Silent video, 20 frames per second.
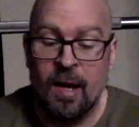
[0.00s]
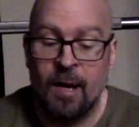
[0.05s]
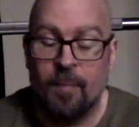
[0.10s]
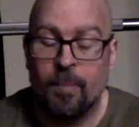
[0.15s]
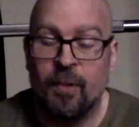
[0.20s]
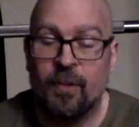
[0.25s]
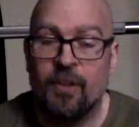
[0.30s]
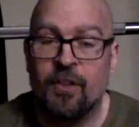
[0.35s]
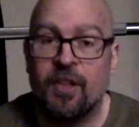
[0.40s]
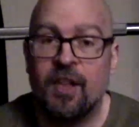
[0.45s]

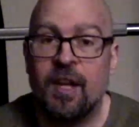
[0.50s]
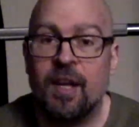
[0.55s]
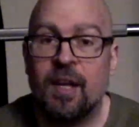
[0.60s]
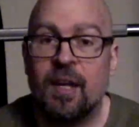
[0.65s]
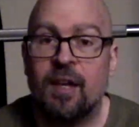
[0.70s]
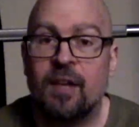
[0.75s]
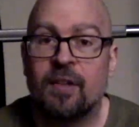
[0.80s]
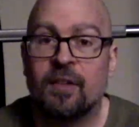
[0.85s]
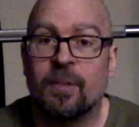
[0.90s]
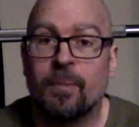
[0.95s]
But the thing
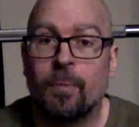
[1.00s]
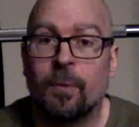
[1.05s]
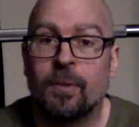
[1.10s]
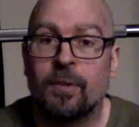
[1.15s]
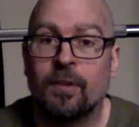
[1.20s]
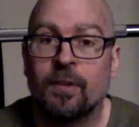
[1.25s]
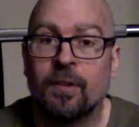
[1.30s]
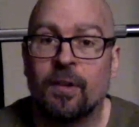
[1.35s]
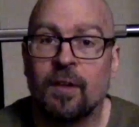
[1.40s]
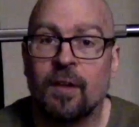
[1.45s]
is, it puts
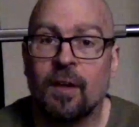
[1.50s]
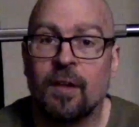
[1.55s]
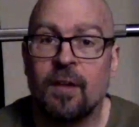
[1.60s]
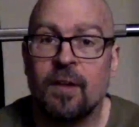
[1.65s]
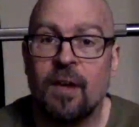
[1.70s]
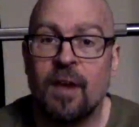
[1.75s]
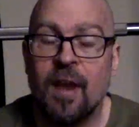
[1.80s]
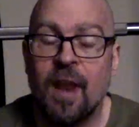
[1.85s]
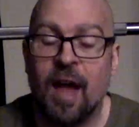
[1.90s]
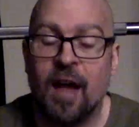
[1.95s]
us in
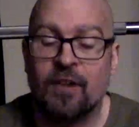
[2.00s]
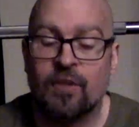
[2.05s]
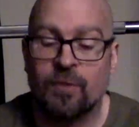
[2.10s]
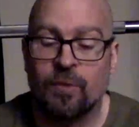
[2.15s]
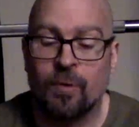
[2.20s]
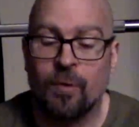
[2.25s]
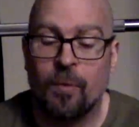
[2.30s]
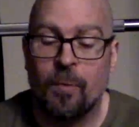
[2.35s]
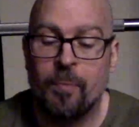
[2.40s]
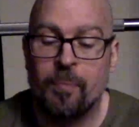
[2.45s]

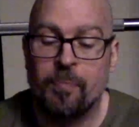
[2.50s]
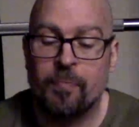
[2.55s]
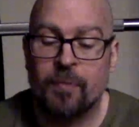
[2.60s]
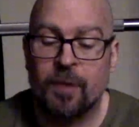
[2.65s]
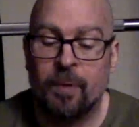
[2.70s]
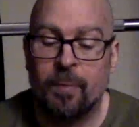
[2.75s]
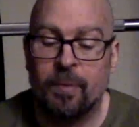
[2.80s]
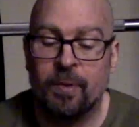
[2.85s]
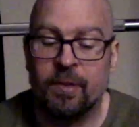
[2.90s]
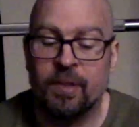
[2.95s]
unnatural
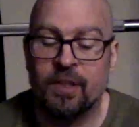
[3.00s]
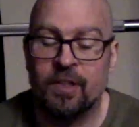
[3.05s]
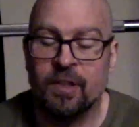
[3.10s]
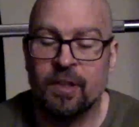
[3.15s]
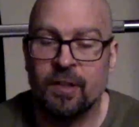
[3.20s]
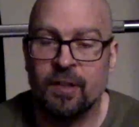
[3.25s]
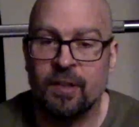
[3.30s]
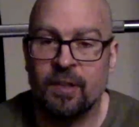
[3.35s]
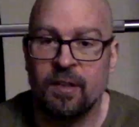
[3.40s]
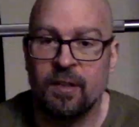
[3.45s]

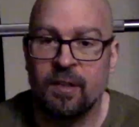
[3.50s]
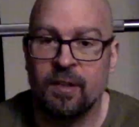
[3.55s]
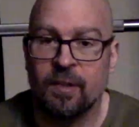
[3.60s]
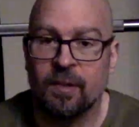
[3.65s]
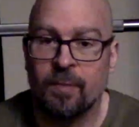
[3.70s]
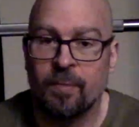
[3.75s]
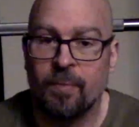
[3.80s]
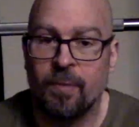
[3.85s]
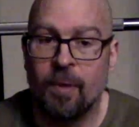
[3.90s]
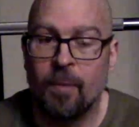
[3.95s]
positions
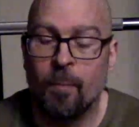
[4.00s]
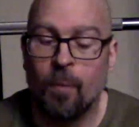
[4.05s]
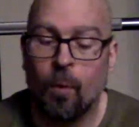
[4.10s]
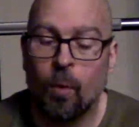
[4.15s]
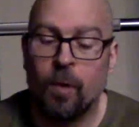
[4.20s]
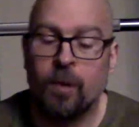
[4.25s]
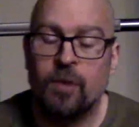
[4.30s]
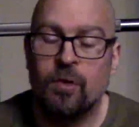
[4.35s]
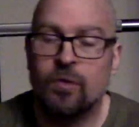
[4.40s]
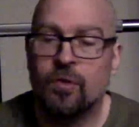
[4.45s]
easier. The
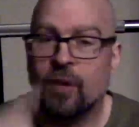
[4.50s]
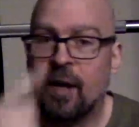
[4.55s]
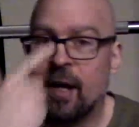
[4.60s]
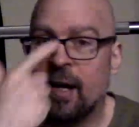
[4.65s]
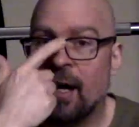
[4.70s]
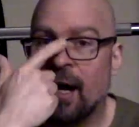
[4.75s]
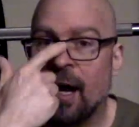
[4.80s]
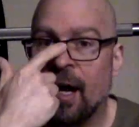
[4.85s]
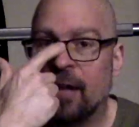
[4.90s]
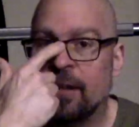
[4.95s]
more you try
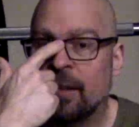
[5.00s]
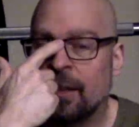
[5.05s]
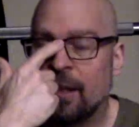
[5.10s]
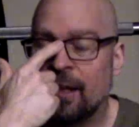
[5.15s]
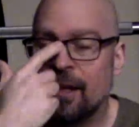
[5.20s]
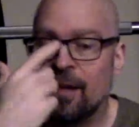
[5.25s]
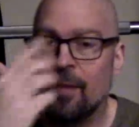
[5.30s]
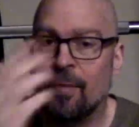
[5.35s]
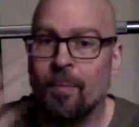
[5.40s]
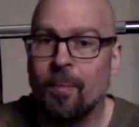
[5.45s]
to
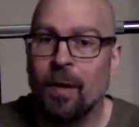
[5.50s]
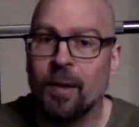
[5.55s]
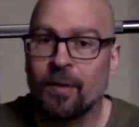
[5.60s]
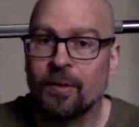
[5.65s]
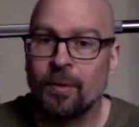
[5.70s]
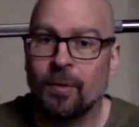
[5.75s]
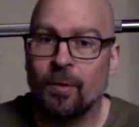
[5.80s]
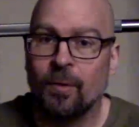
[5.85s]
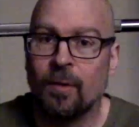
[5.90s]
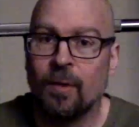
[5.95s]
isolate a
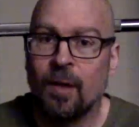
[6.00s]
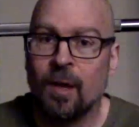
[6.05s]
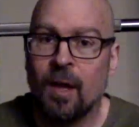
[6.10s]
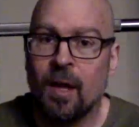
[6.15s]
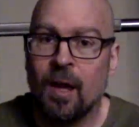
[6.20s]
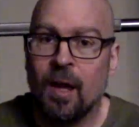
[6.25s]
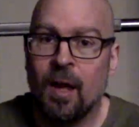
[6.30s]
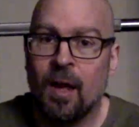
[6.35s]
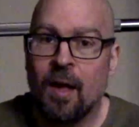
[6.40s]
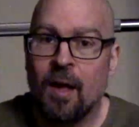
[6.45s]
muscle,
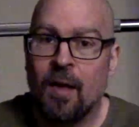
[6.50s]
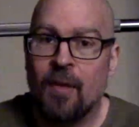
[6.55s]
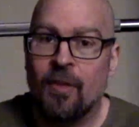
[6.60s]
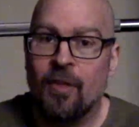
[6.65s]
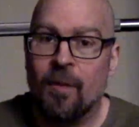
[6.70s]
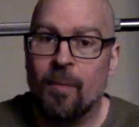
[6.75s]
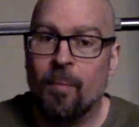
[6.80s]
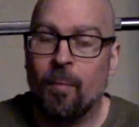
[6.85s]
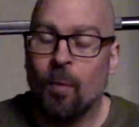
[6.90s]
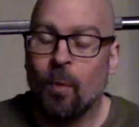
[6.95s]

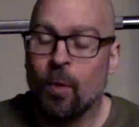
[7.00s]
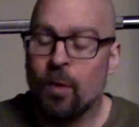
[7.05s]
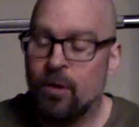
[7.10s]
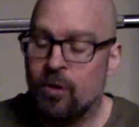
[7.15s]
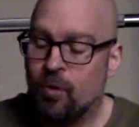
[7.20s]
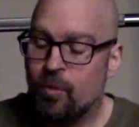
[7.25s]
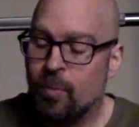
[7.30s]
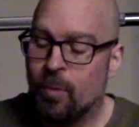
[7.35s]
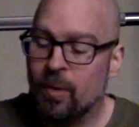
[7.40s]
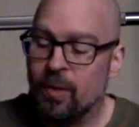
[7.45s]
the more
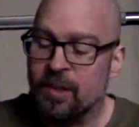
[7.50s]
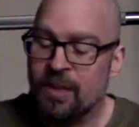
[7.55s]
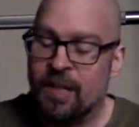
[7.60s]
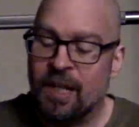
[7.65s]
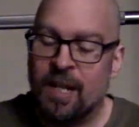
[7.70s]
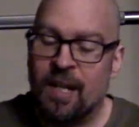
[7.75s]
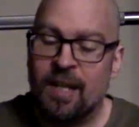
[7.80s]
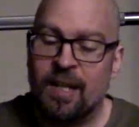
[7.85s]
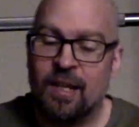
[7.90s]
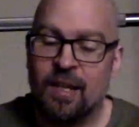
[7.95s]
you put
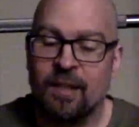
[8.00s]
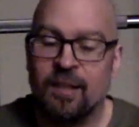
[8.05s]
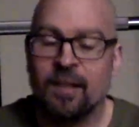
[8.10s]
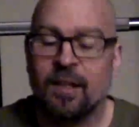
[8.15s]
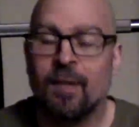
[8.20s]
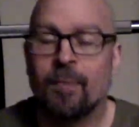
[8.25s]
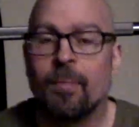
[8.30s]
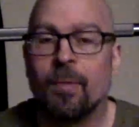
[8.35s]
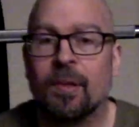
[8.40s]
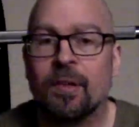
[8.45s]
tendons
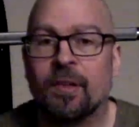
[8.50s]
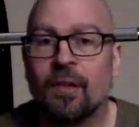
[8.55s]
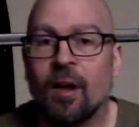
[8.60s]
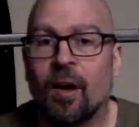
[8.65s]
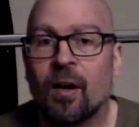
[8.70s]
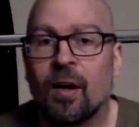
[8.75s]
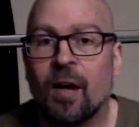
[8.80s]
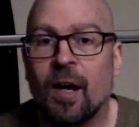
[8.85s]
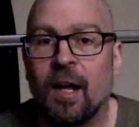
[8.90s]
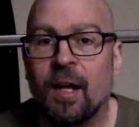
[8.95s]
at
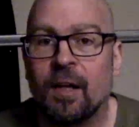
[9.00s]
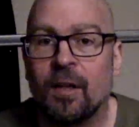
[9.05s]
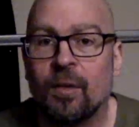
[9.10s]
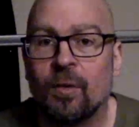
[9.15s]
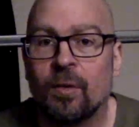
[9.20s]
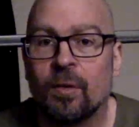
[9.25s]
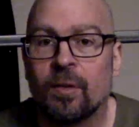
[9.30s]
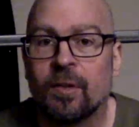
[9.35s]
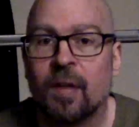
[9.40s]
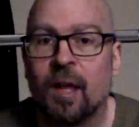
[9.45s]
bizarre
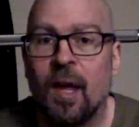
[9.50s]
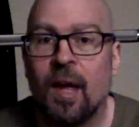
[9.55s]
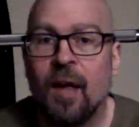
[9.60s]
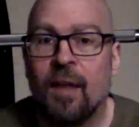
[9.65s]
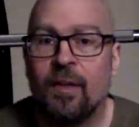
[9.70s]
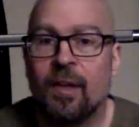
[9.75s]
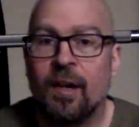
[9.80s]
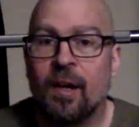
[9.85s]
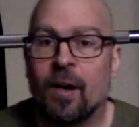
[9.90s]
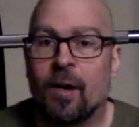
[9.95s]
angles
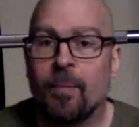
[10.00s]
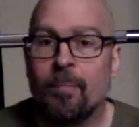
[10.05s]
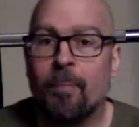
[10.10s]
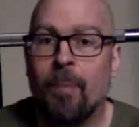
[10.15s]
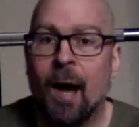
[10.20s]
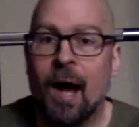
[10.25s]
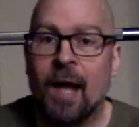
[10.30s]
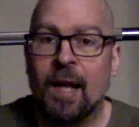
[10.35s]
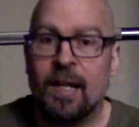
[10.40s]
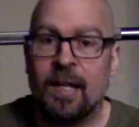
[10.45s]
that our
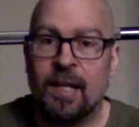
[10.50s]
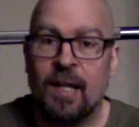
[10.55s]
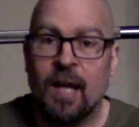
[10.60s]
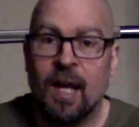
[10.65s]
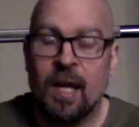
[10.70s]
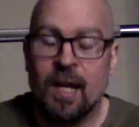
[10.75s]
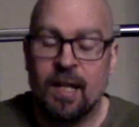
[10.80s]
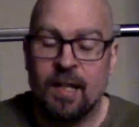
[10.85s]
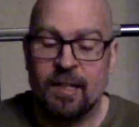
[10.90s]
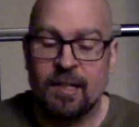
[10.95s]
body
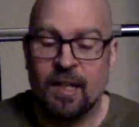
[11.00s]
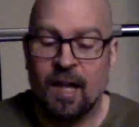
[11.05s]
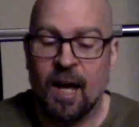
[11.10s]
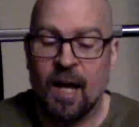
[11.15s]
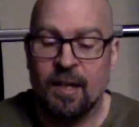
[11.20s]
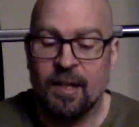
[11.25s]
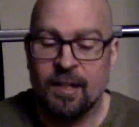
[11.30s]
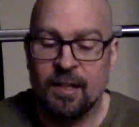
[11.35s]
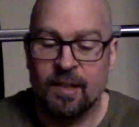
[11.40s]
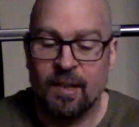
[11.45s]
is
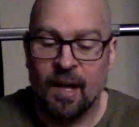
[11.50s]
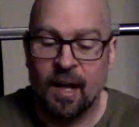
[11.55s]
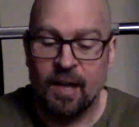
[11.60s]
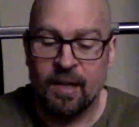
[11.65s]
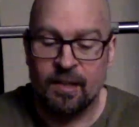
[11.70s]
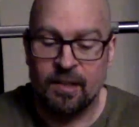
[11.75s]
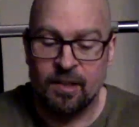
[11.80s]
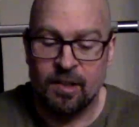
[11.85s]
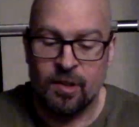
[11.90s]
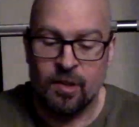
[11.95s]
not
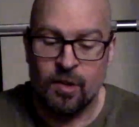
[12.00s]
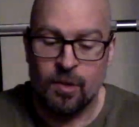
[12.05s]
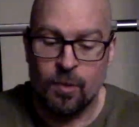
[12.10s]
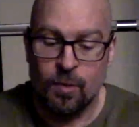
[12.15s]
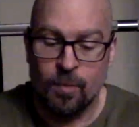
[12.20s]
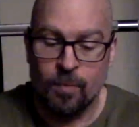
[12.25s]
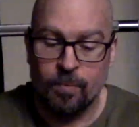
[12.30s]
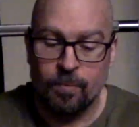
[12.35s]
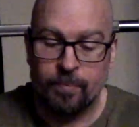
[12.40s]
designed to do.